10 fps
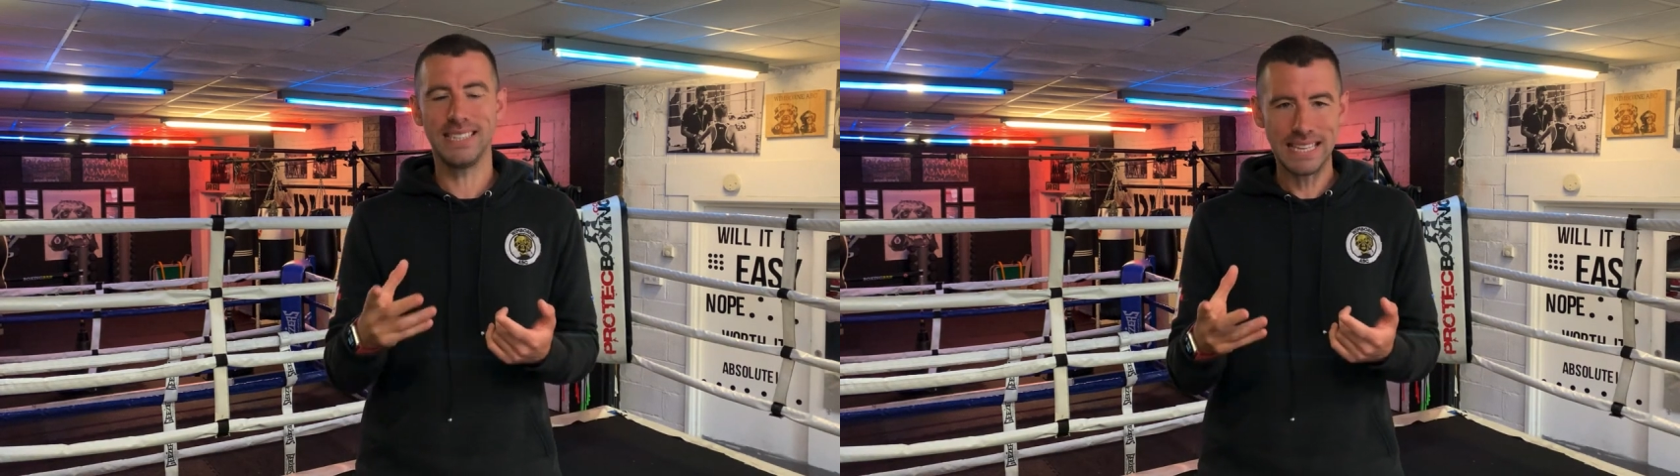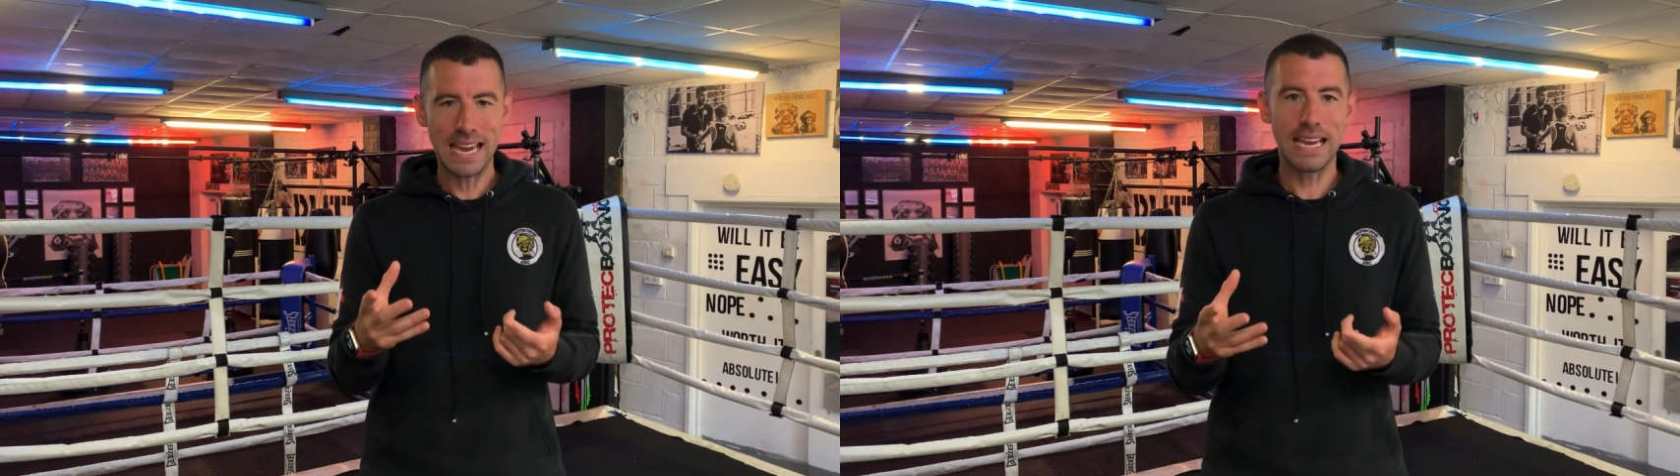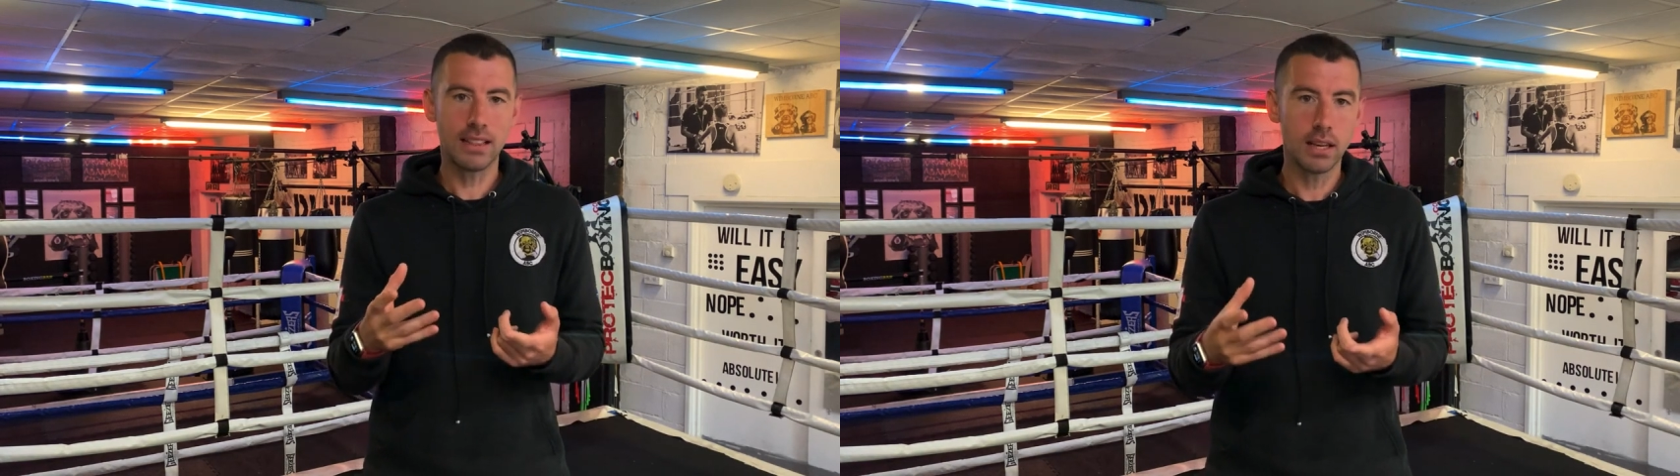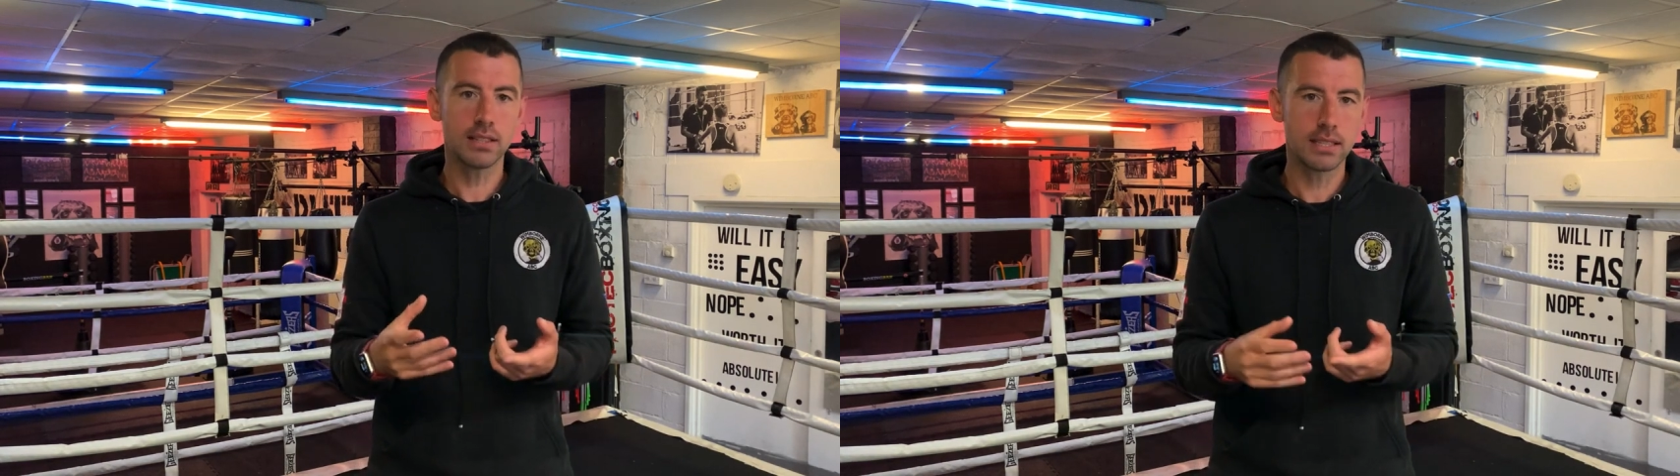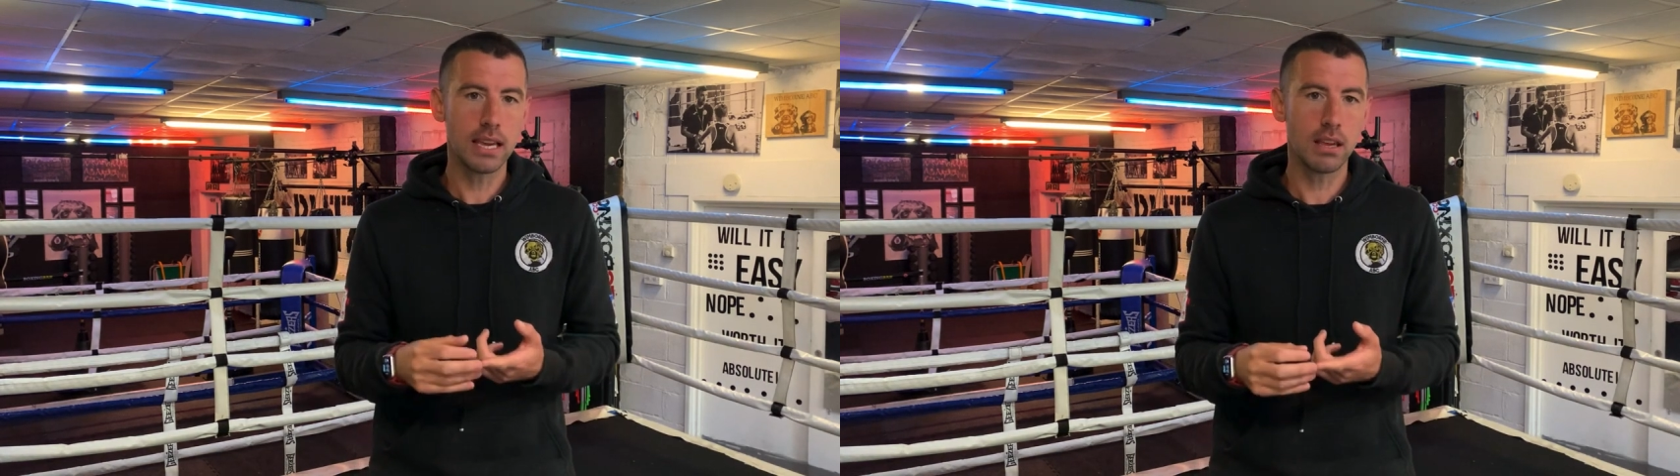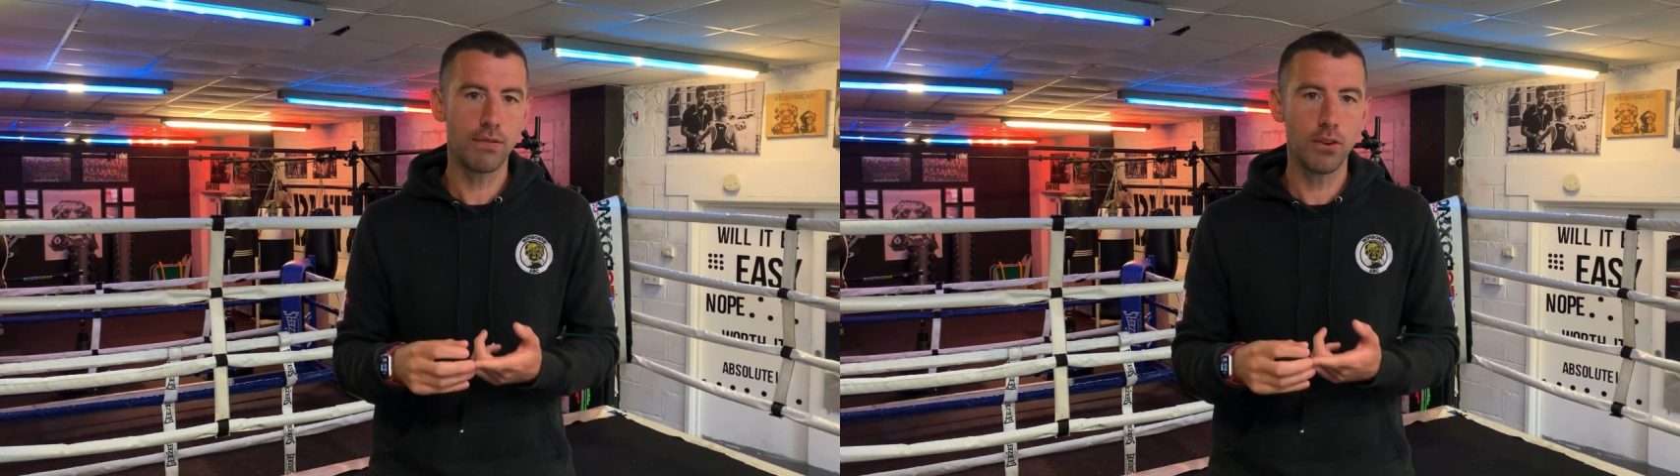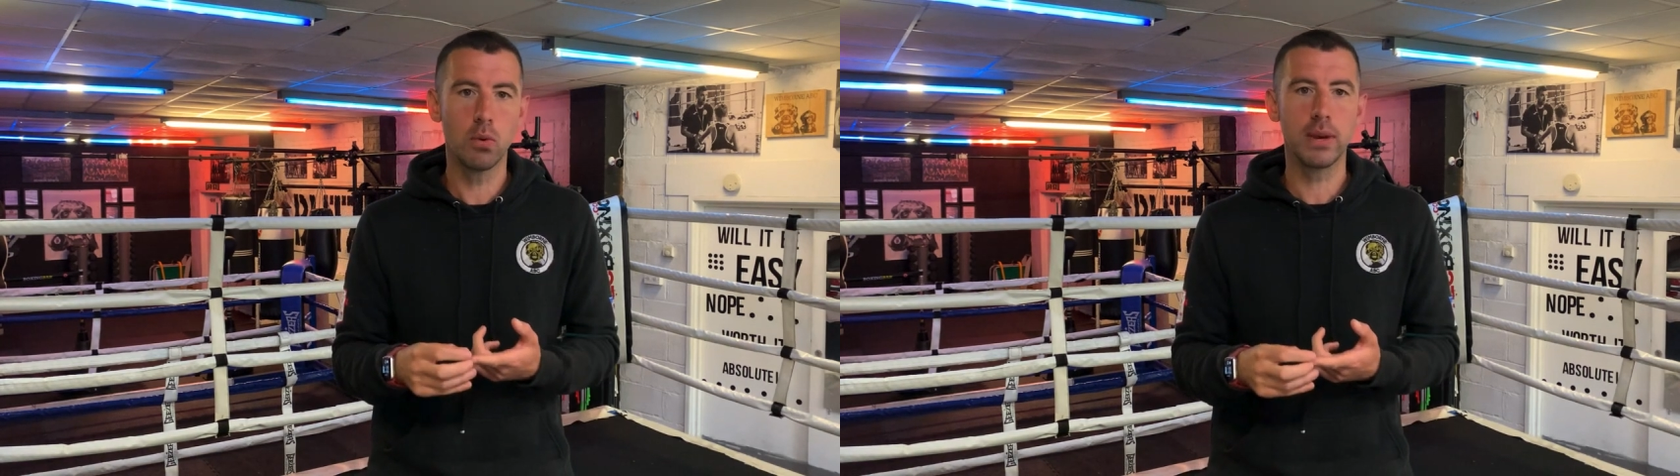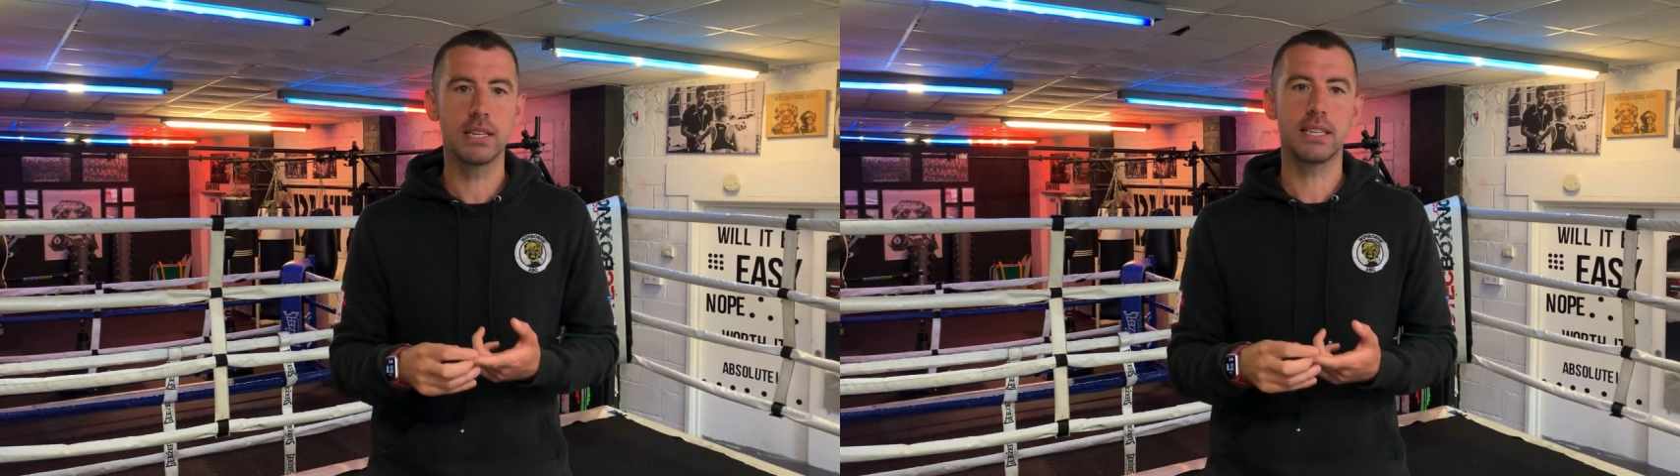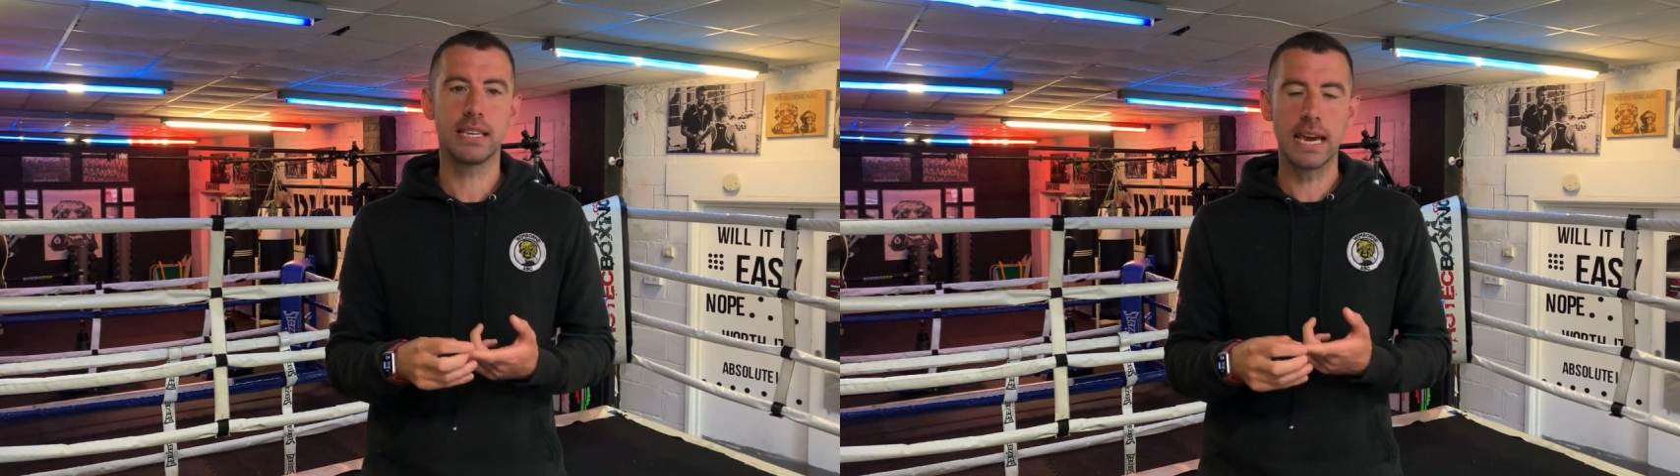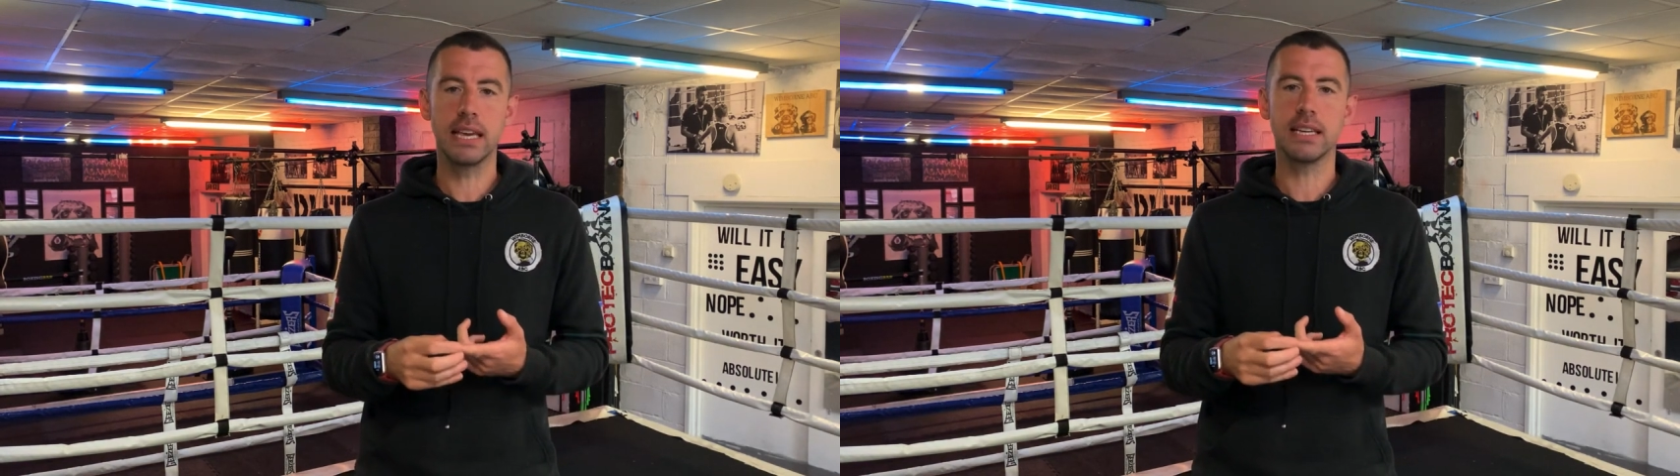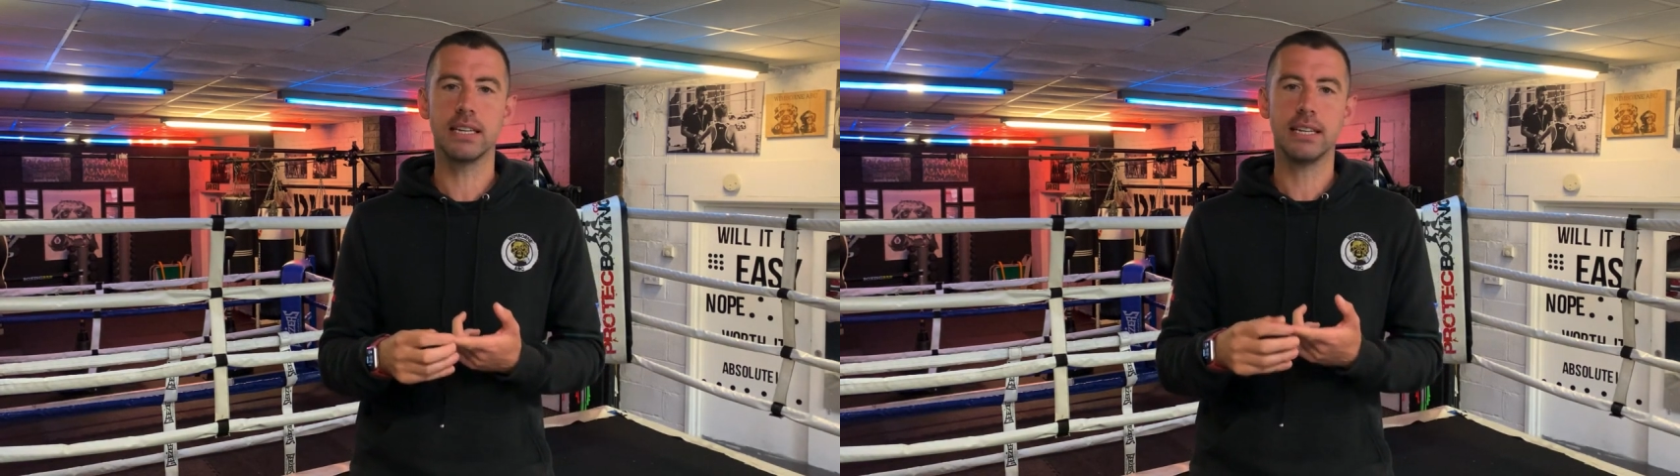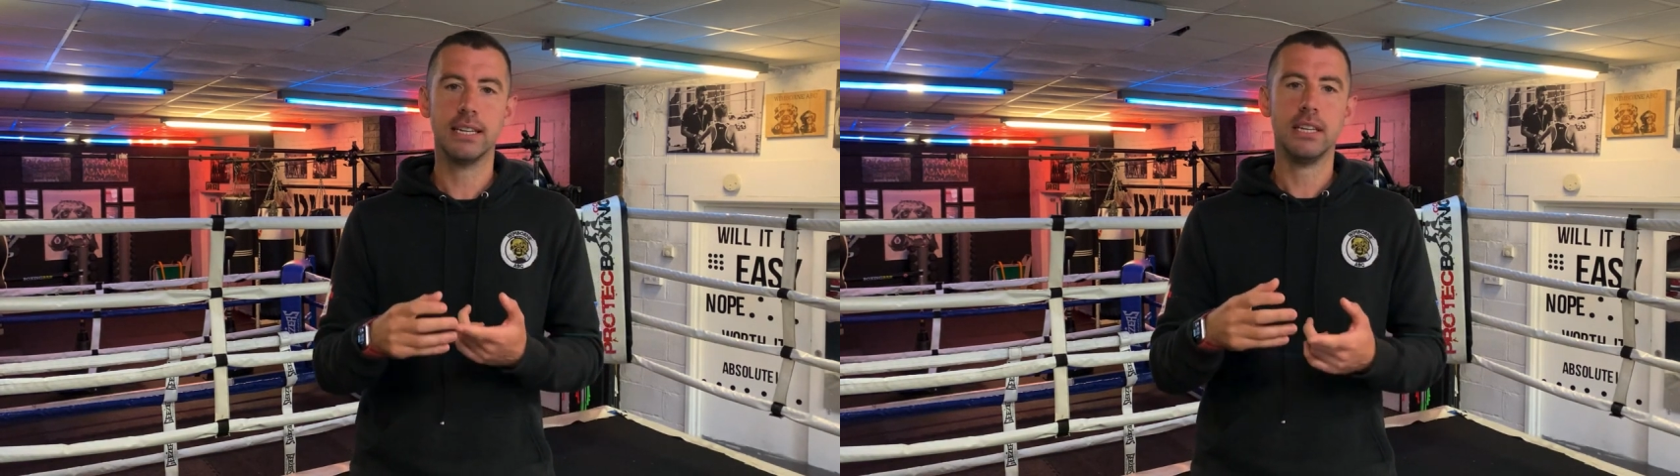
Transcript: Yeah, it does take a few weeks to get your